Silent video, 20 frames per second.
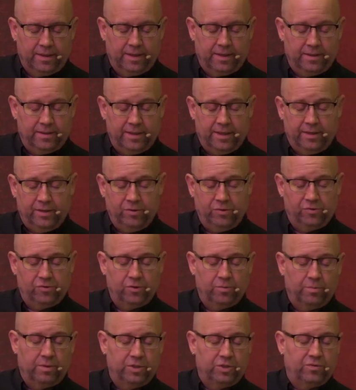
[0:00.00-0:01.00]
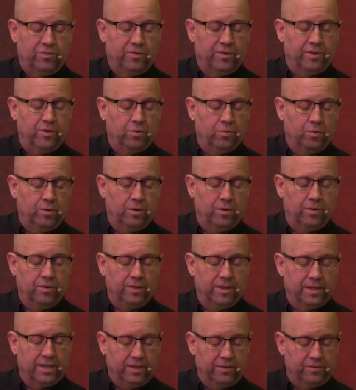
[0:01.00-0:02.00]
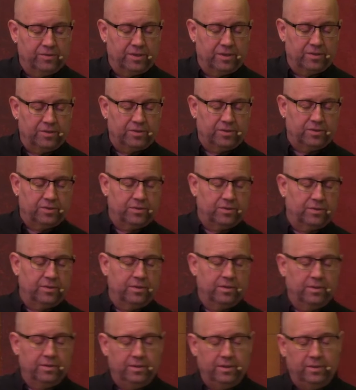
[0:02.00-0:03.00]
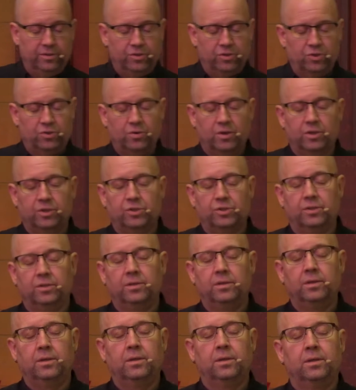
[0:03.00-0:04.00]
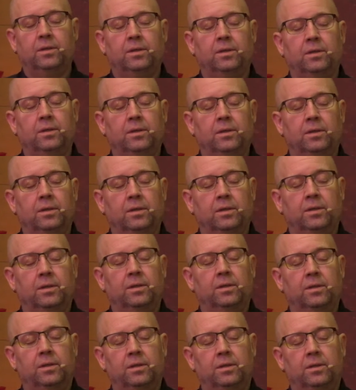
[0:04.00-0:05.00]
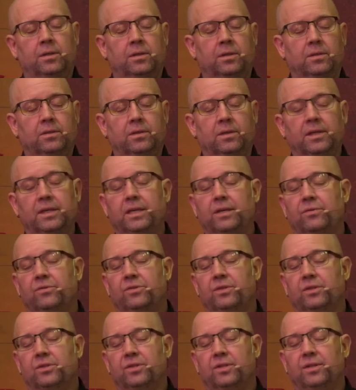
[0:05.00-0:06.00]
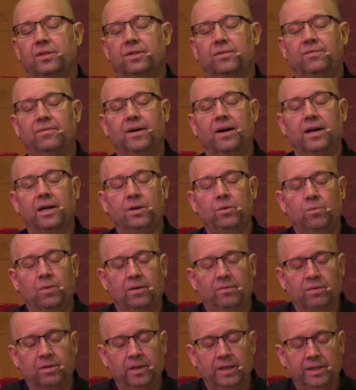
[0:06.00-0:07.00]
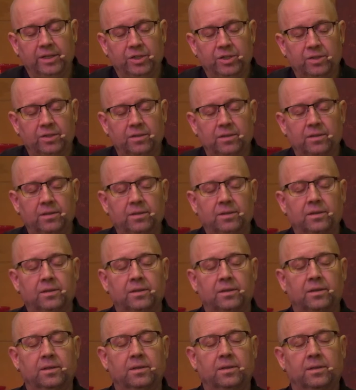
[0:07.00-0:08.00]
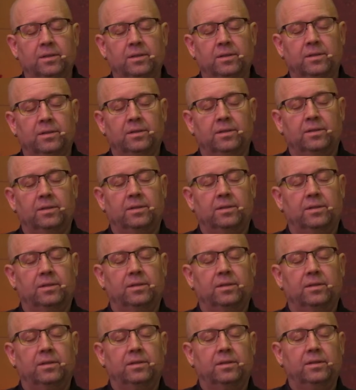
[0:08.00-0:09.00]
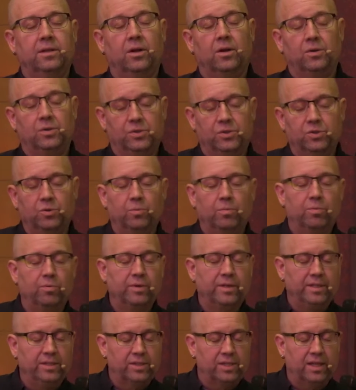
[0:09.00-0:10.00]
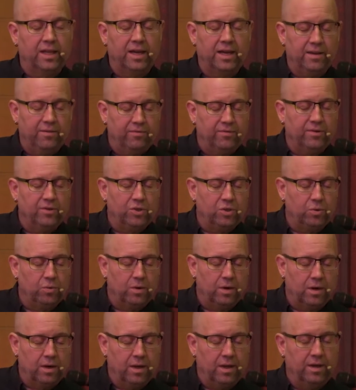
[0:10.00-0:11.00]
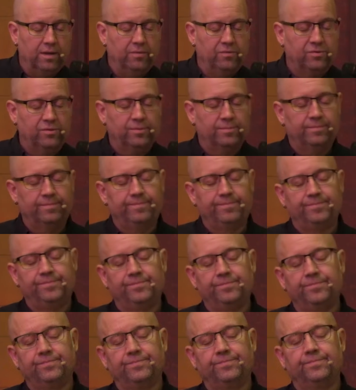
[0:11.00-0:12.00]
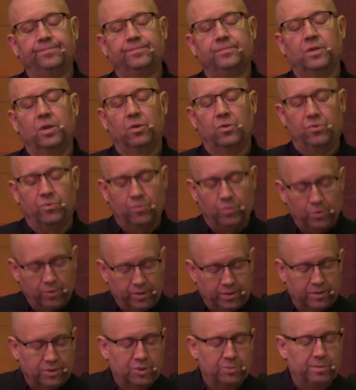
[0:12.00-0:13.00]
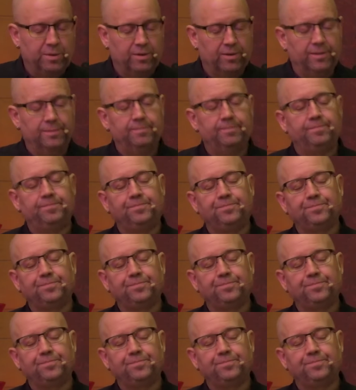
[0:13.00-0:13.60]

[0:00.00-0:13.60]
And thank you so much for your word that gives us the instruction, that gives us the divine revelation, that also breathes life into our lives through your Spirit.